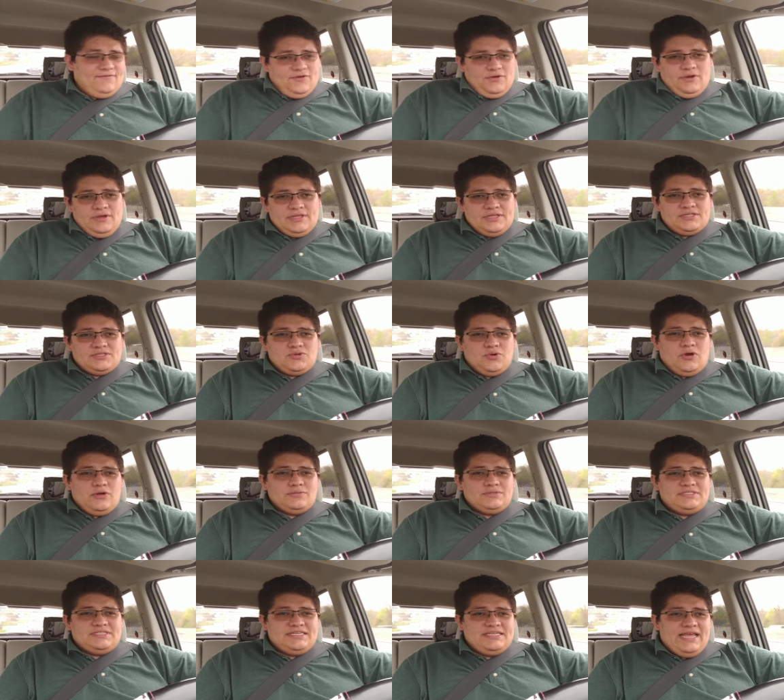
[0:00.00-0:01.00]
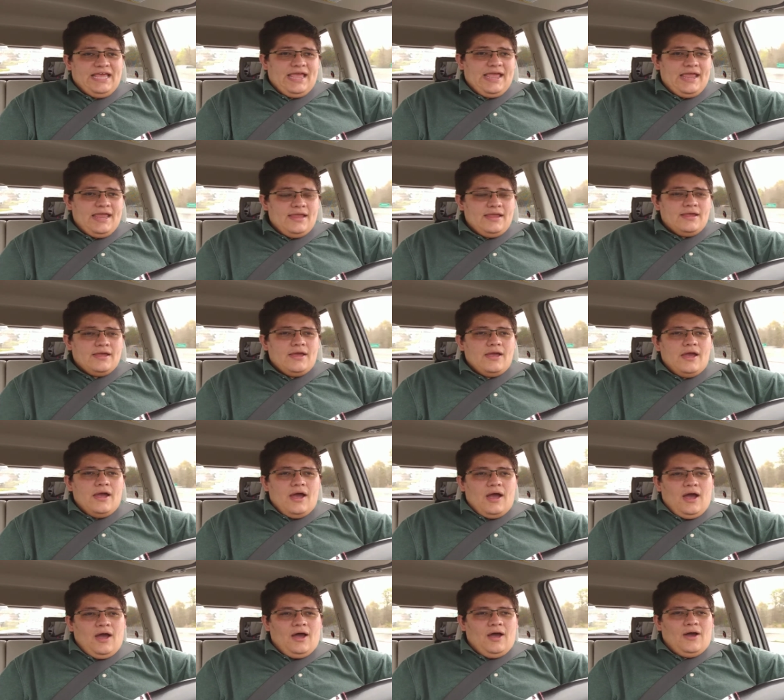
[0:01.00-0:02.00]
during the storms today,
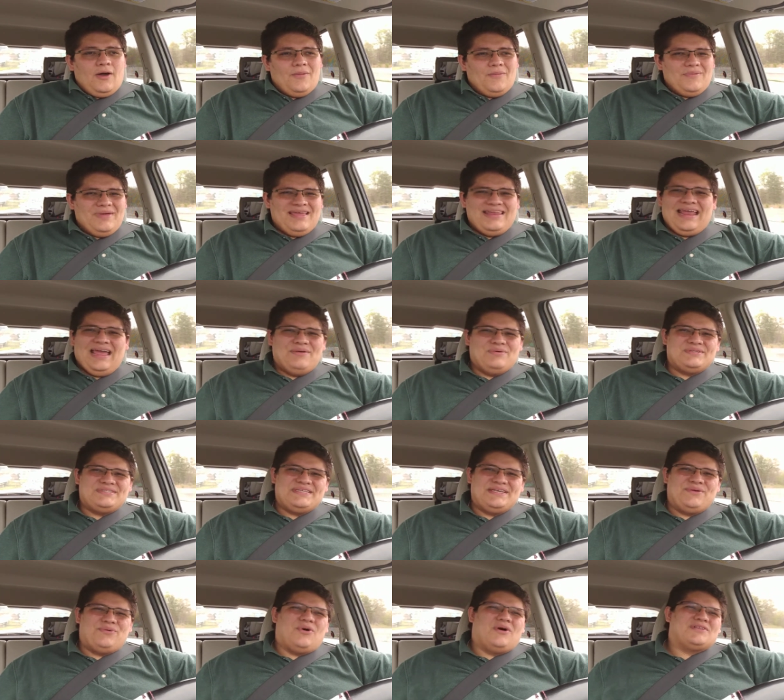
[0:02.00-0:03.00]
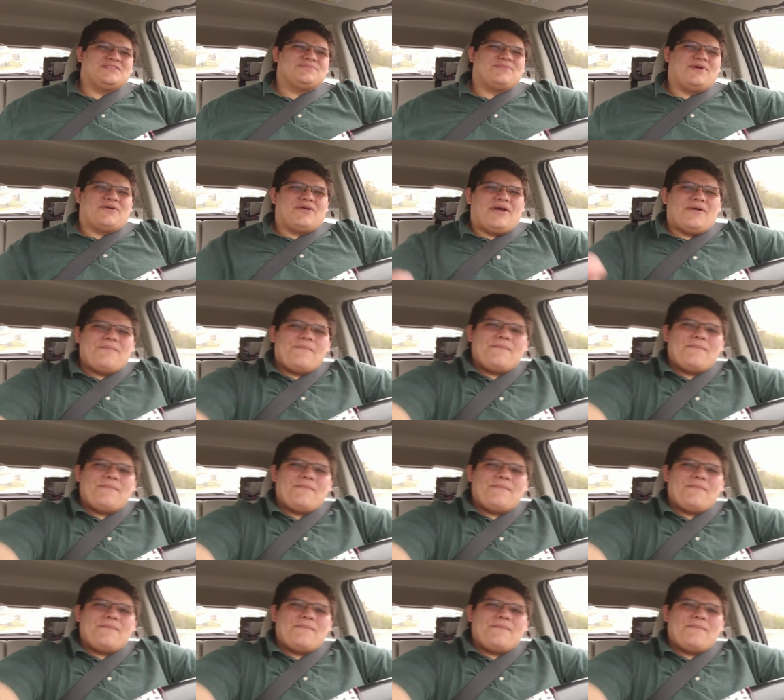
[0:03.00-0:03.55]
and I will see you all tomorrow.